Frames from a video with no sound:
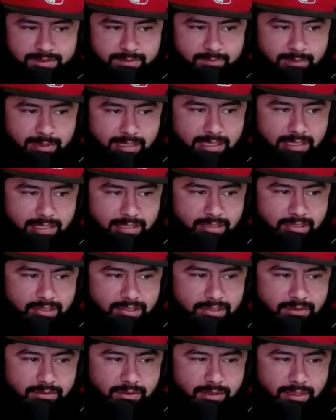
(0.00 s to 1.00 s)

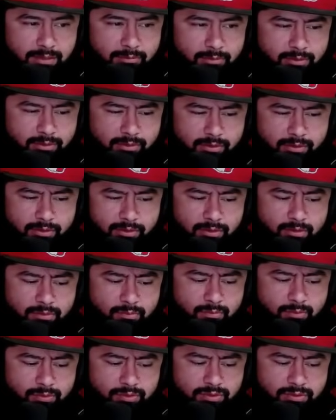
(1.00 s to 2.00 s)
recognition. Okay,
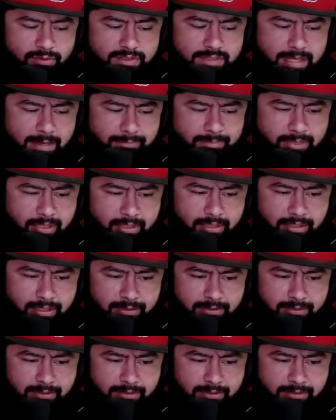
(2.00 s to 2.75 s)
we'll do top 30.